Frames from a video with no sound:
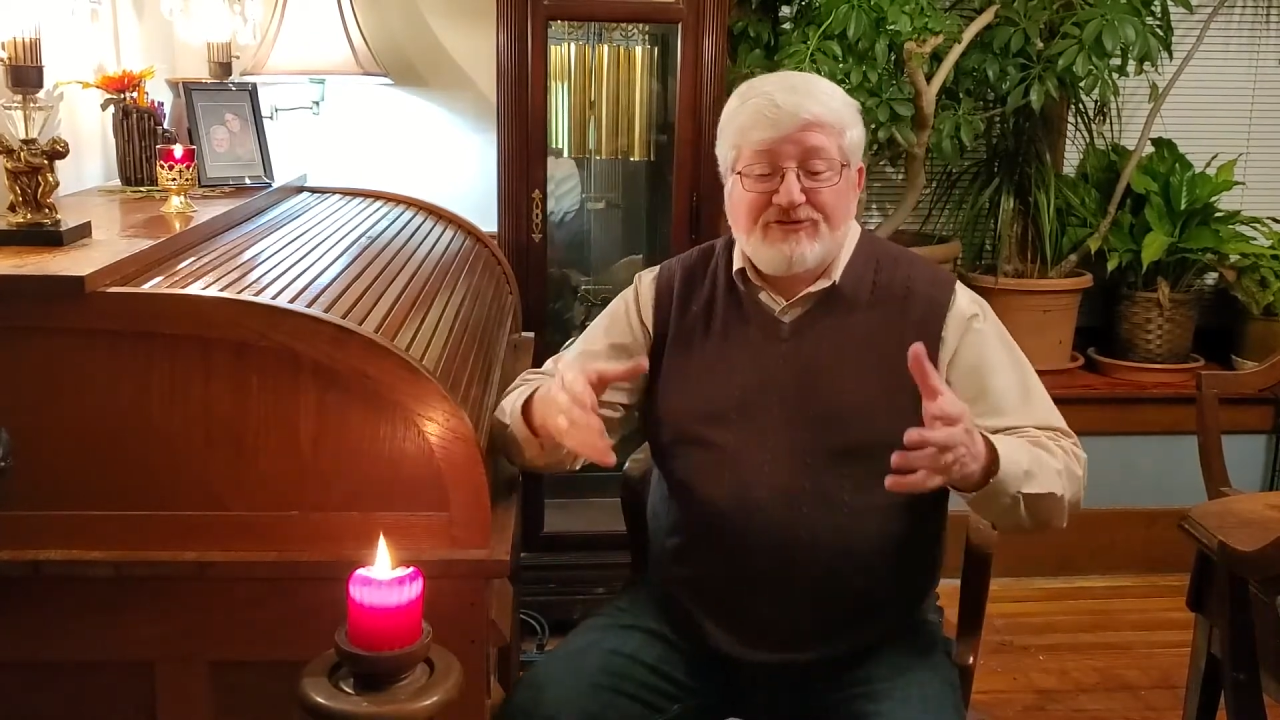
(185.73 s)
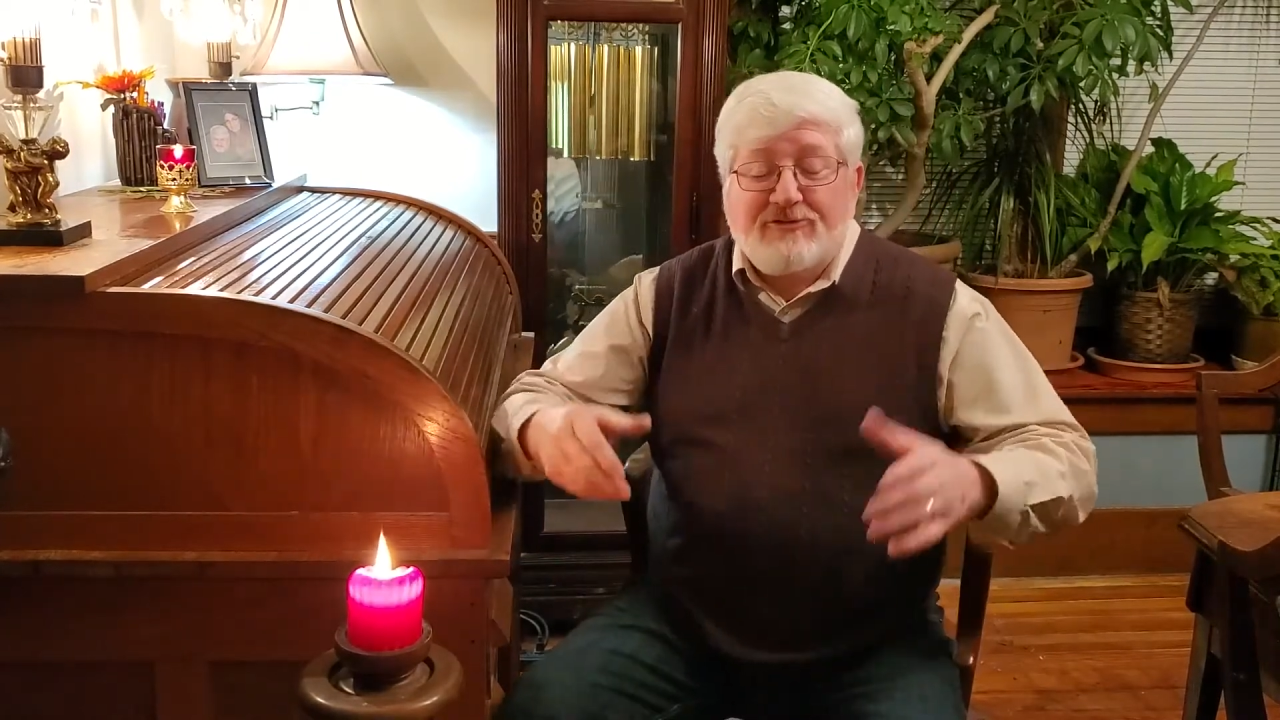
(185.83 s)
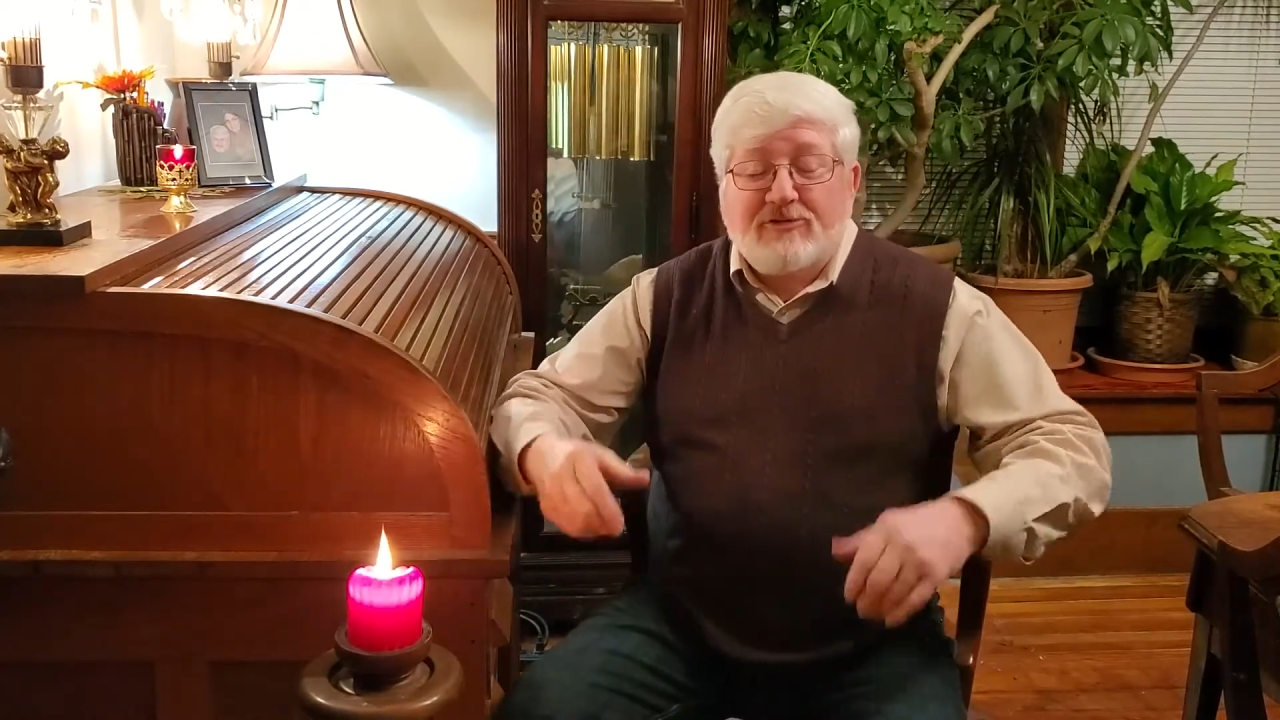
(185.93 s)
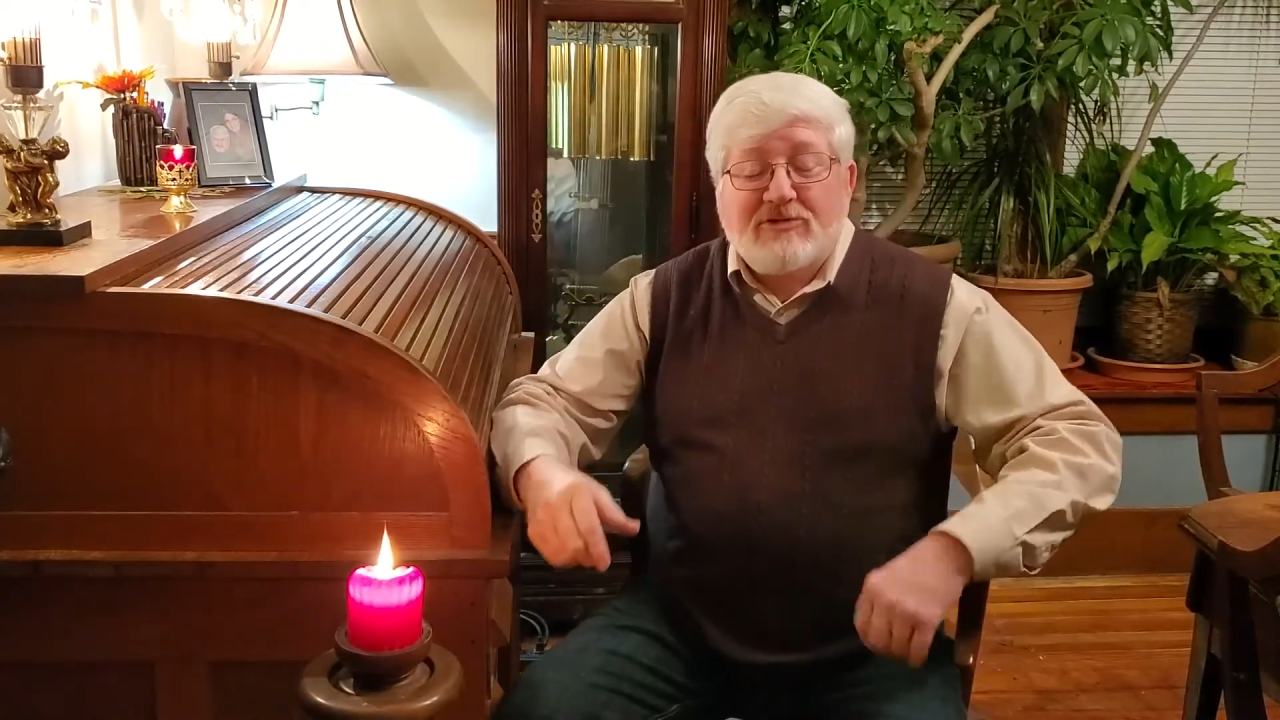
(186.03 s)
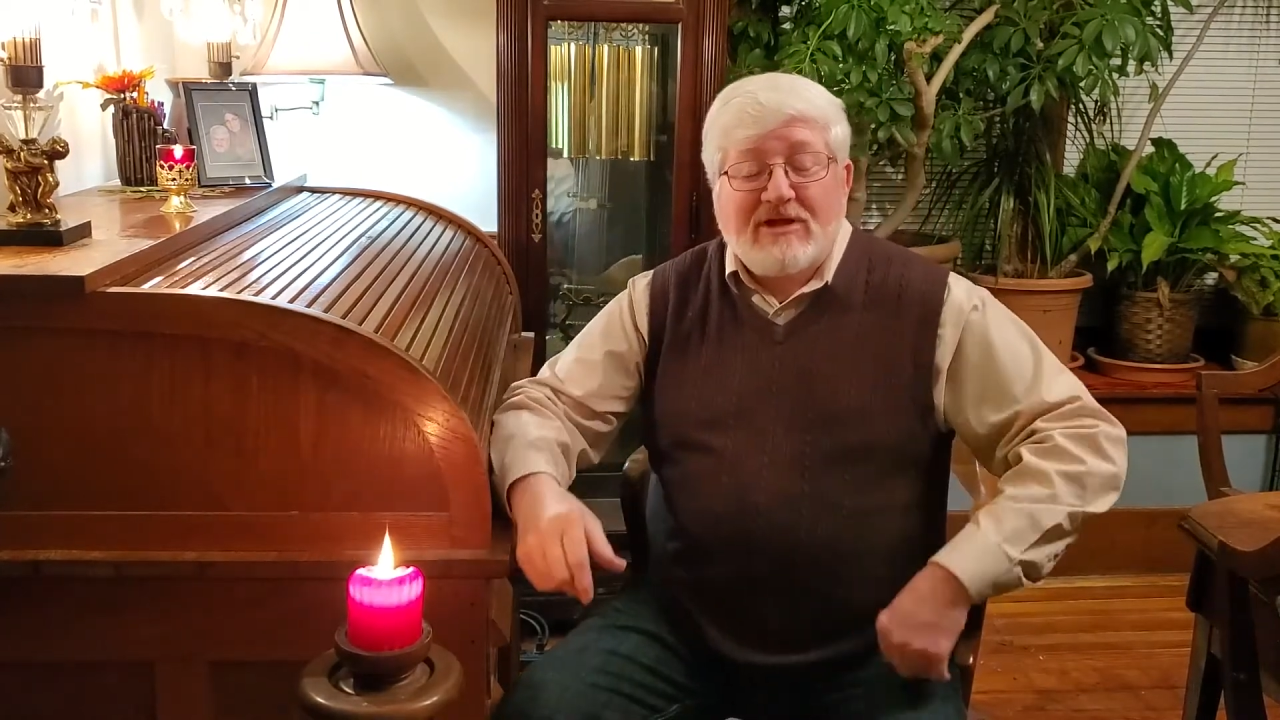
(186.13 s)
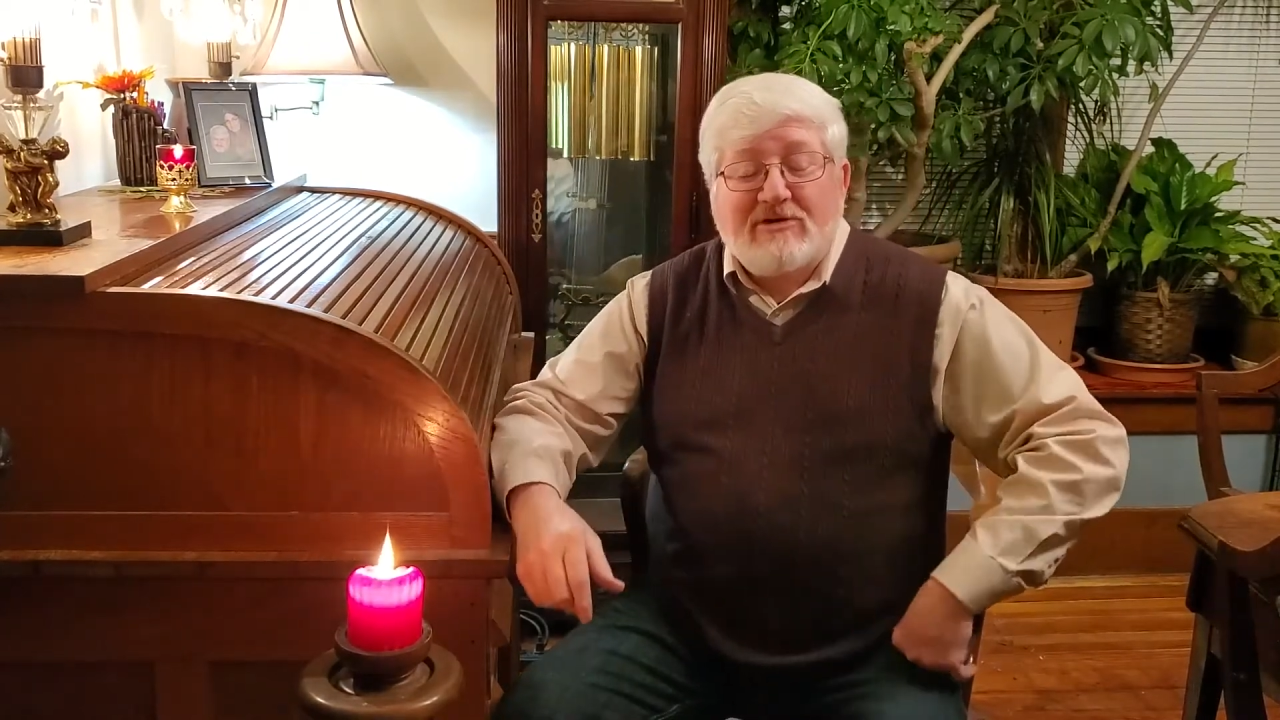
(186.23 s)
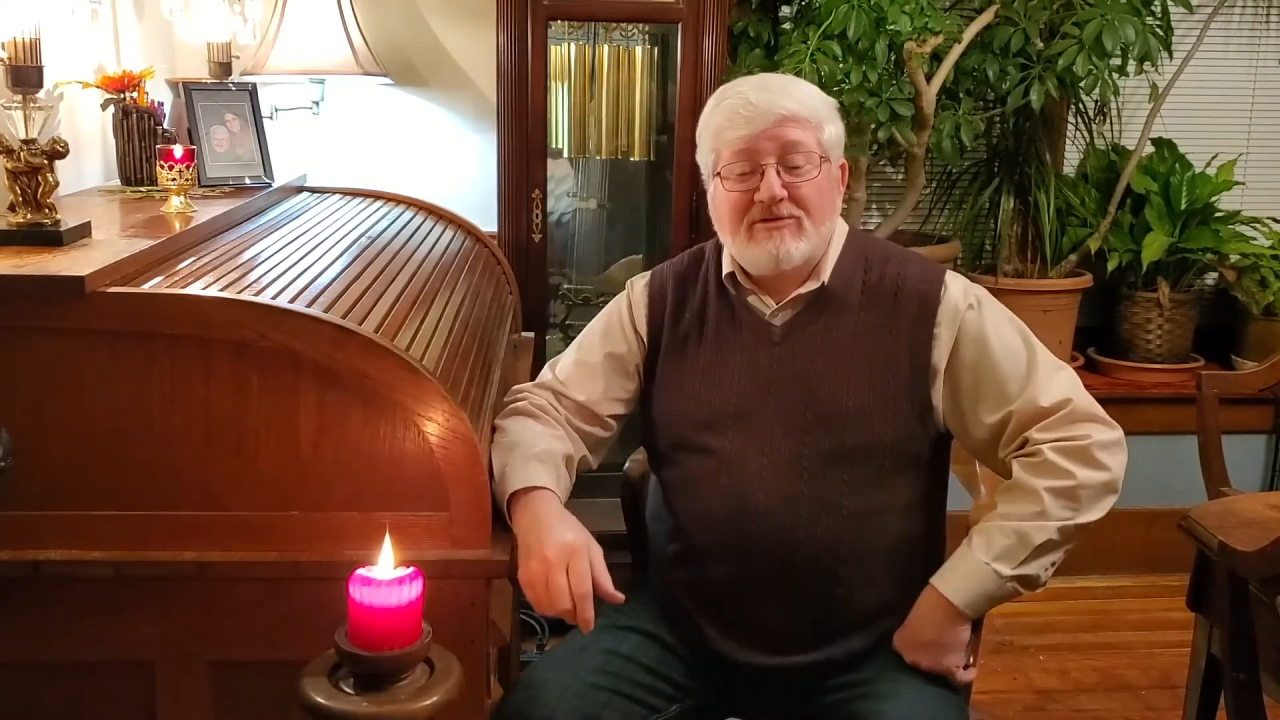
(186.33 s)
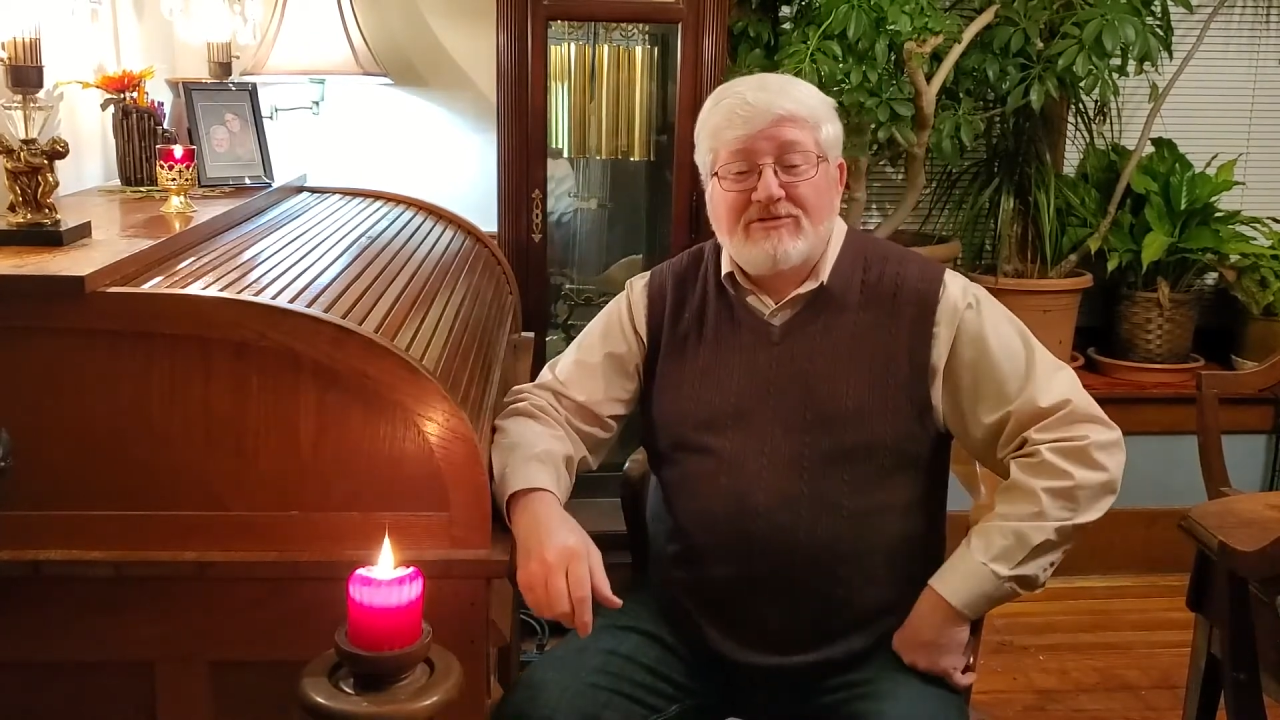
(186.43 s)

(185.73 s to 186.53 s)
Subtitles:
you earlier